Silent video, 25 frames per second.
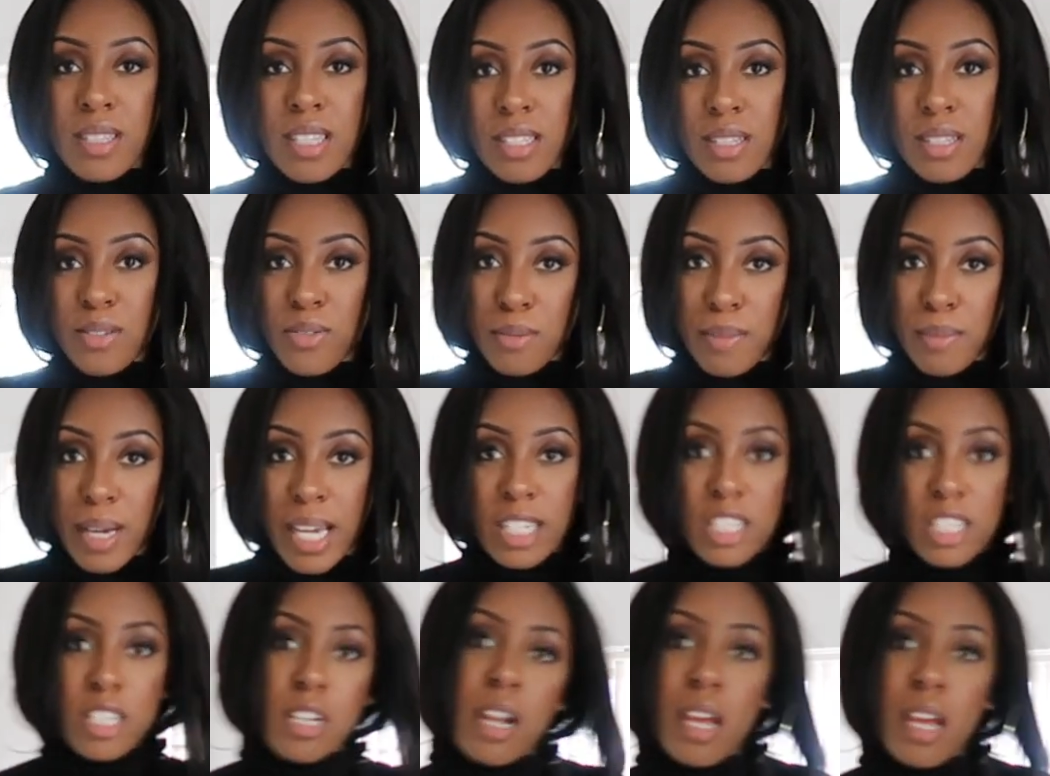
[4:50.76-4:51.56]
These are from
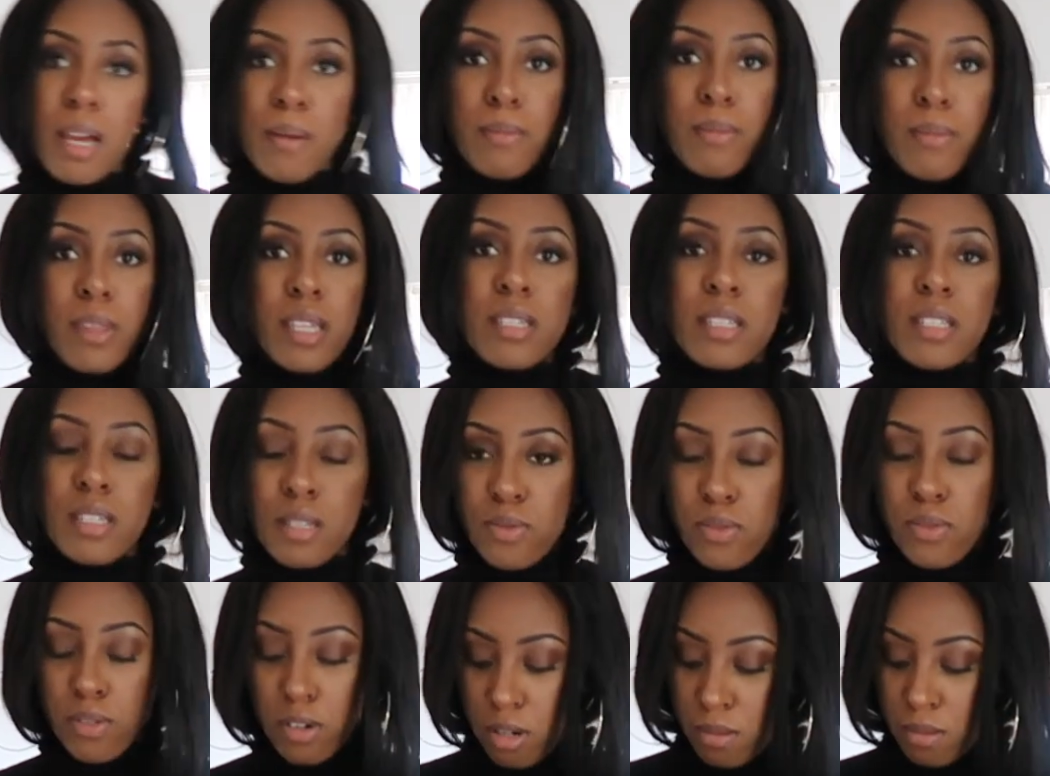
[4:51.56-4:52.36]
H&M. This
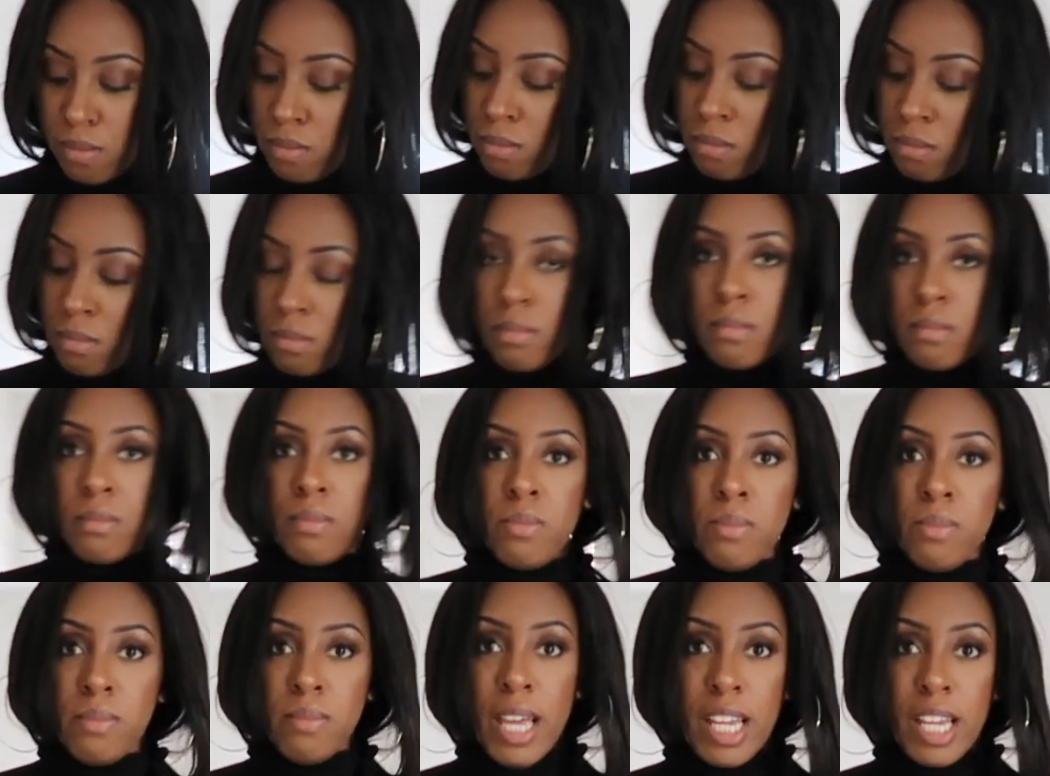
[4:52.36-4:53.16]
is from
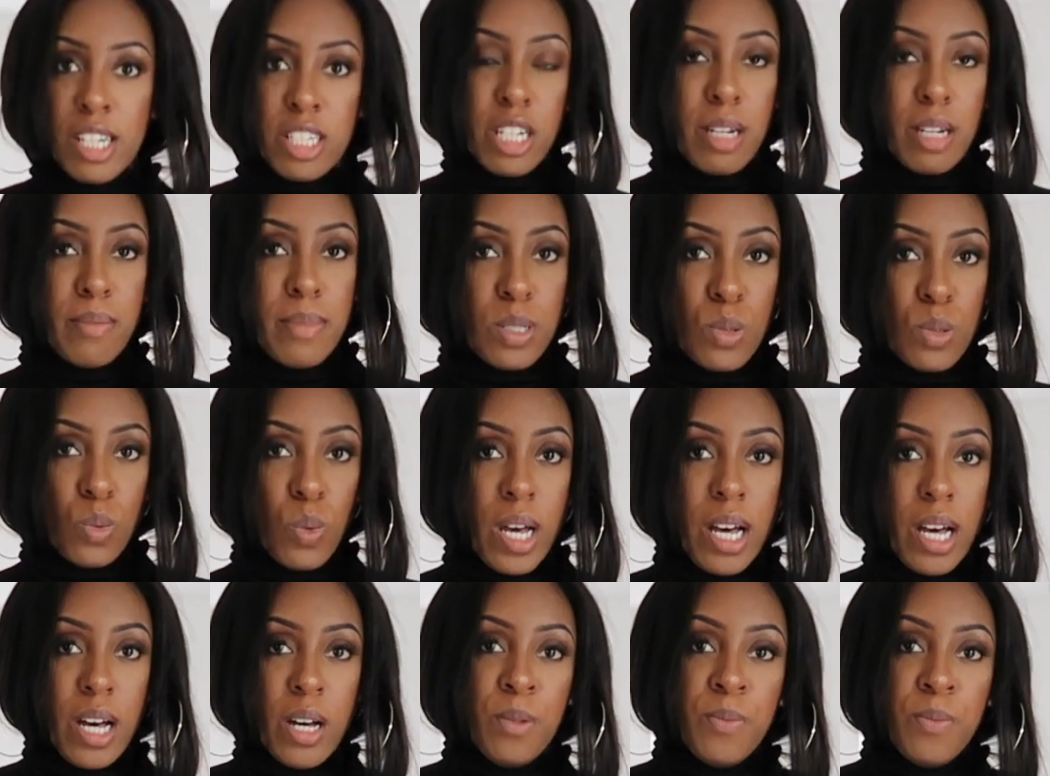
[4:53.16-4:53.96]
H&M as
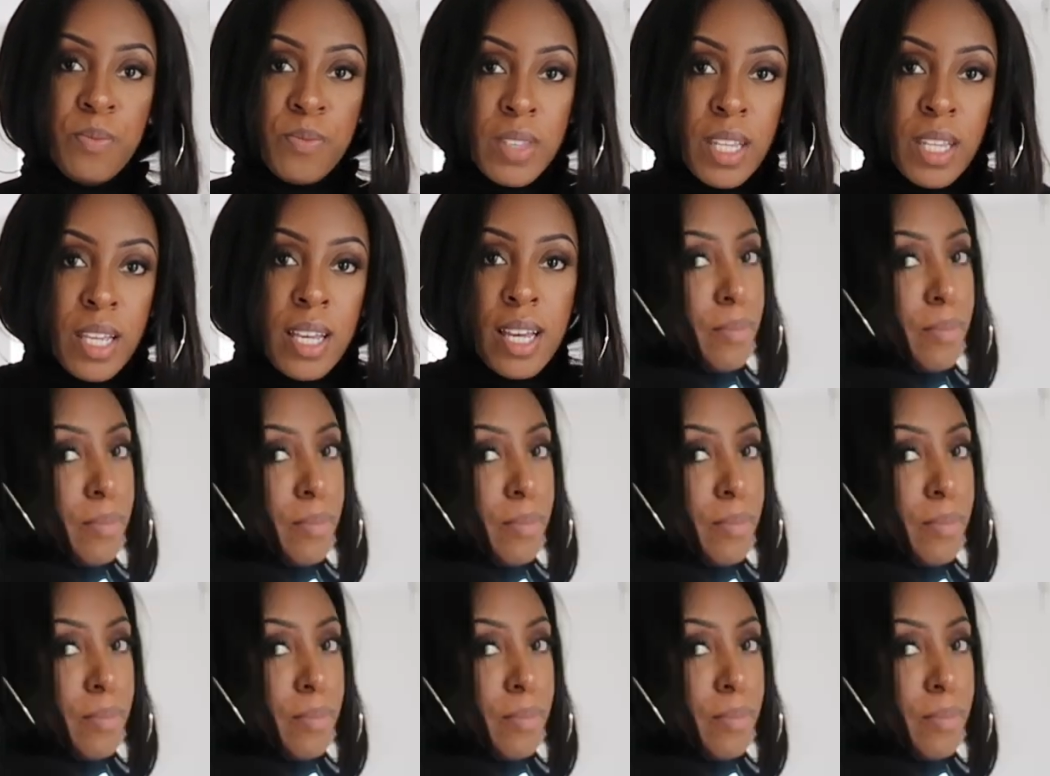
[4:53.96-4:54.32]
well.